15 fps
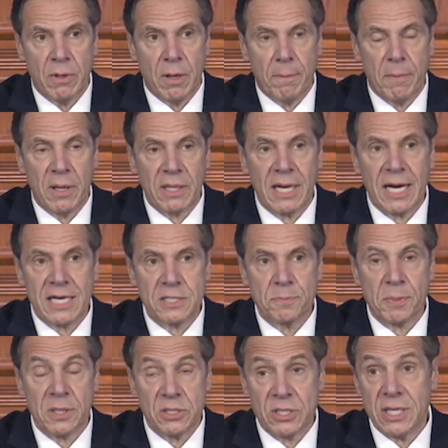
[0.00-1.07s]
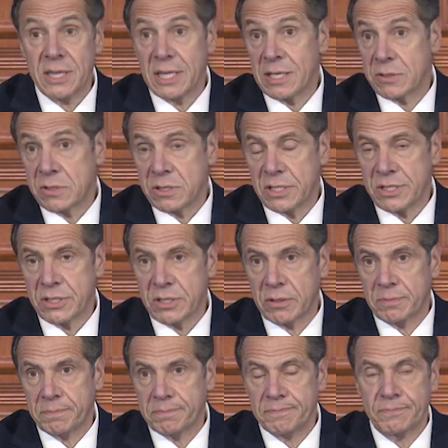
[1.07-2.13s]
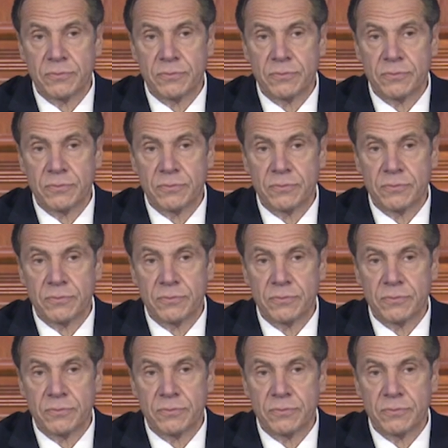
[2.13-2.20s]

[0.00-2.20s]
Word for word: among hospitals in their system.